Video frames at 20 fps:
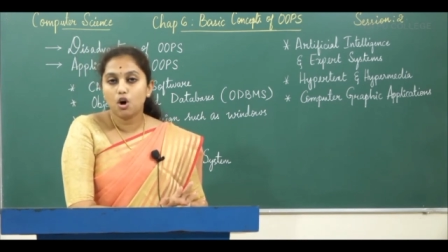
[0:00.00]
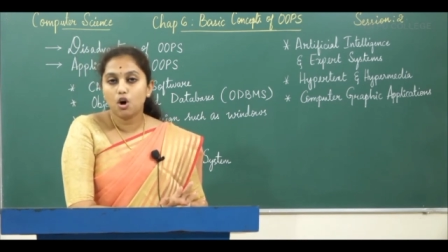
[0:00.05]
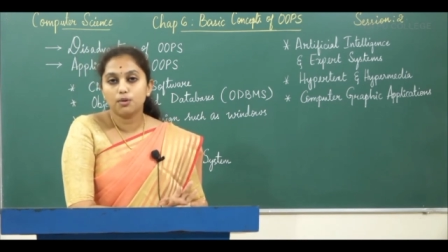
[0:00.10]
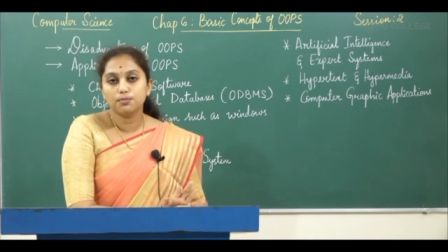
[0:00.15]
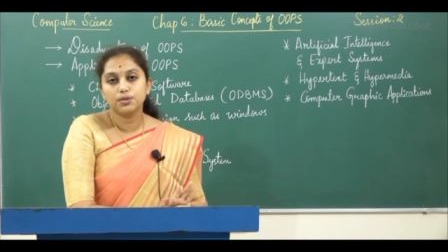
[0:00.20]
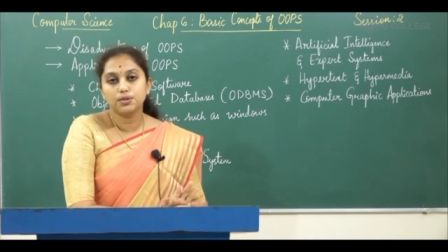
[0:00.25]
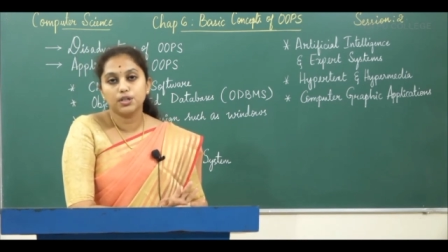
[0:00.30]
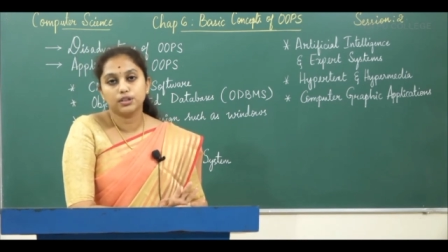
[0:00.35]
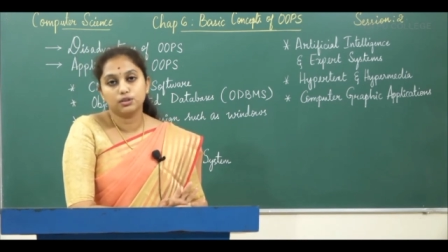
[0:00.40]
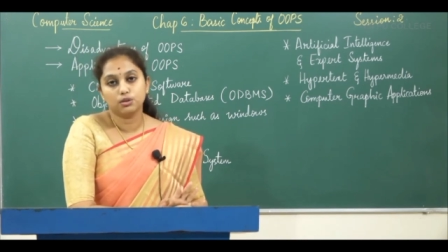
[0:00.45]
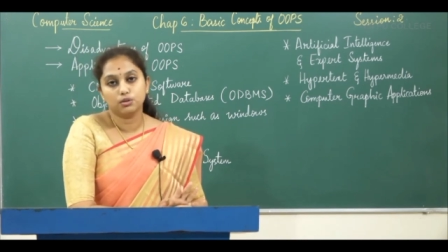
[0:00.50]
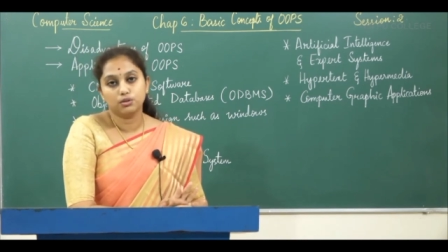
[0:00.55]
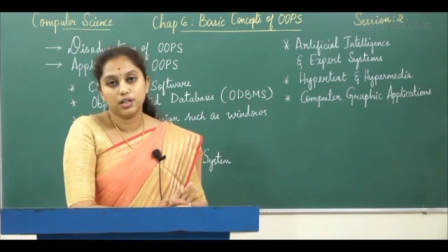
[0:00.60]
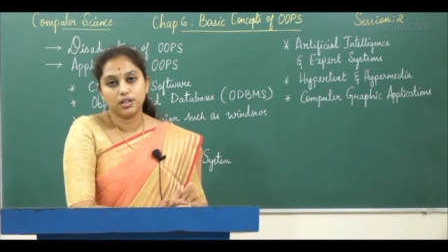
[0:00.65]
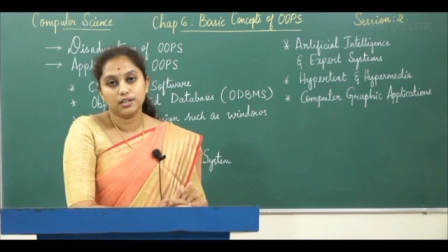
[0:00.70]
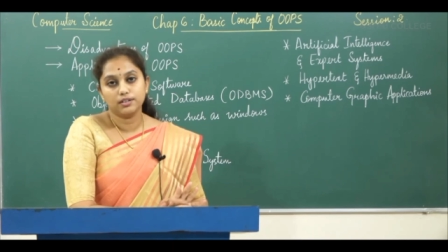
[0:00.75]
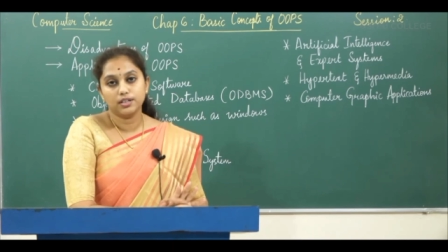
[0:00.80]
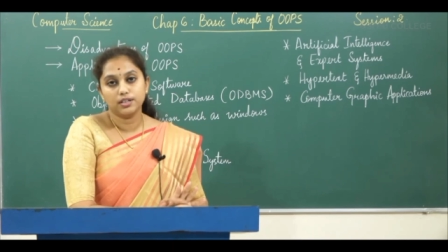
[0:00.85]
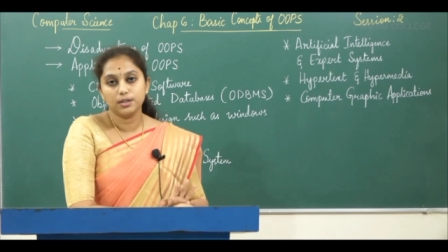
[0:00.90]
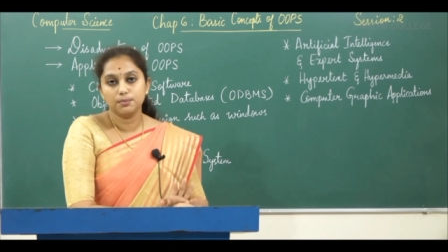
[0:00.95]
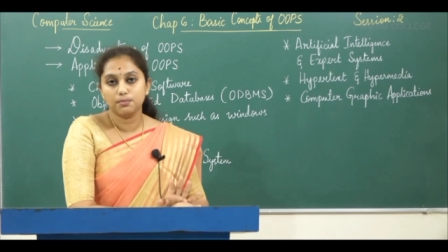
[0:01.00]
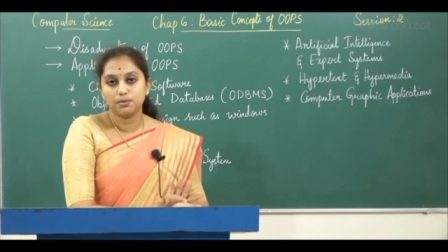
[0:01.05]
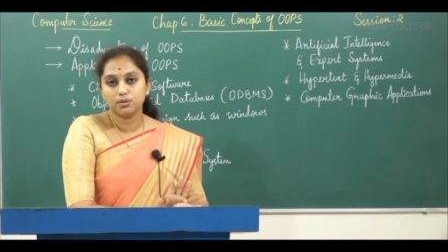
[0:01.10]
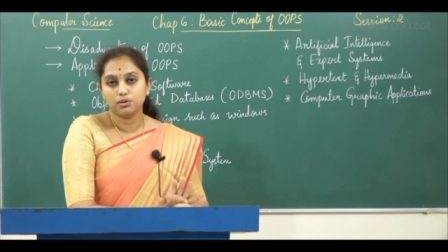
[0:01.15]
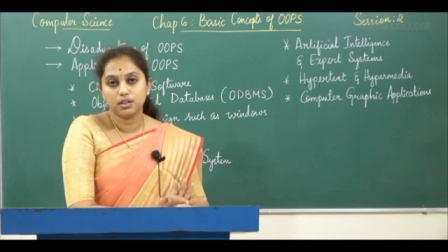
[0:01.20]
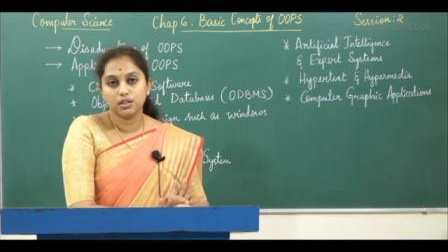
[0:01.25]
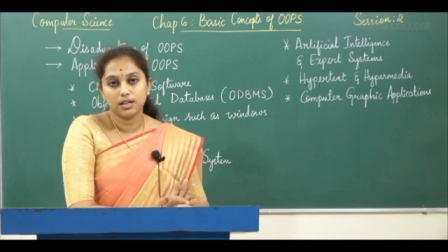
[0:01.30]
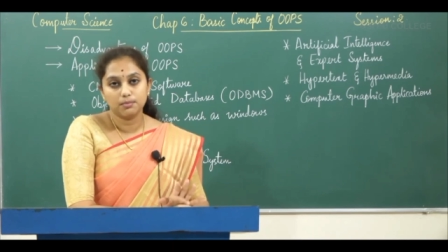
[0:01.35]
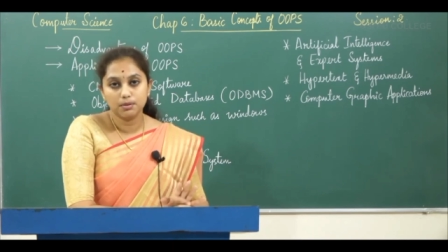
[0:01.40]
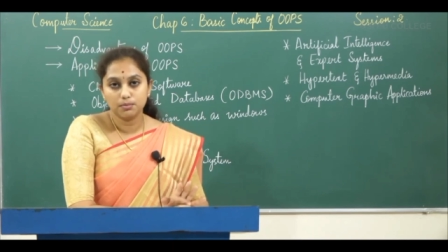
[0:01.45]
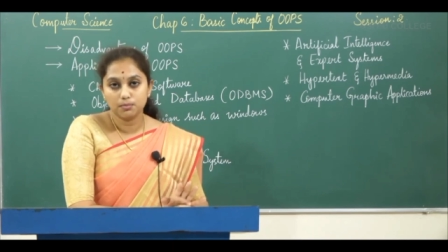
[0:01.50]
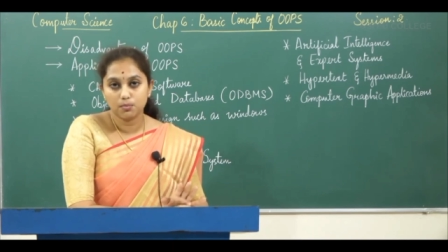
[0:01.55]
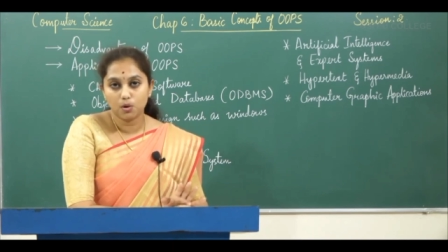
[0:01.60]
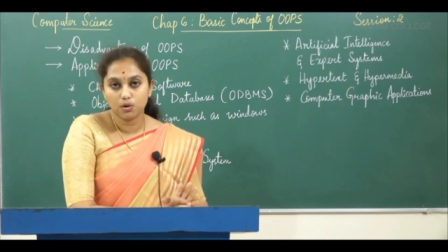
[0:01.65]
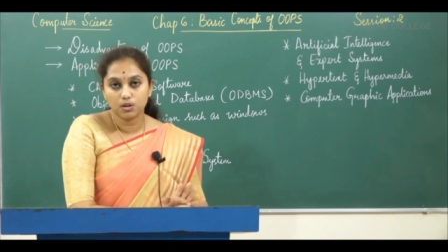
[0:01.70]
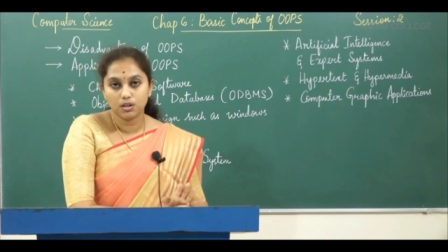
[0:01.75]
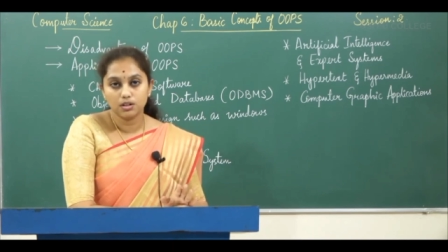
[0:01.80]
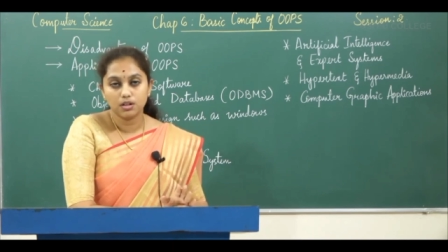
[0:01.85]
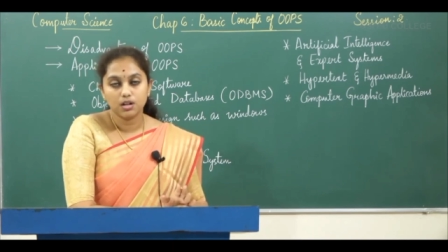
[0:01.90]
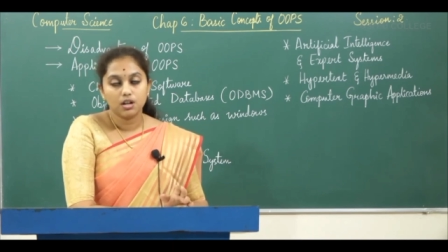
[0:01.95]
object oriented programming
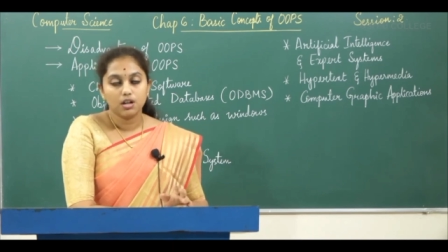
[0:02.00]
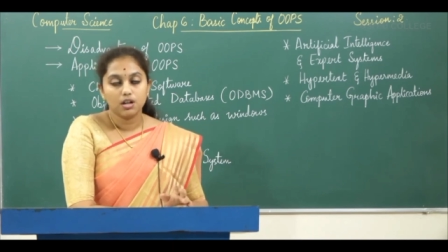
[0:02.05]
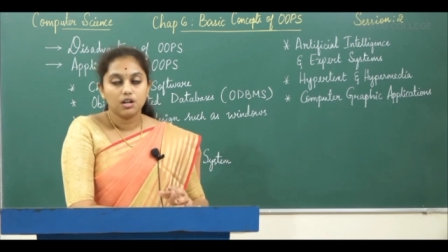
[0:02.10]
model.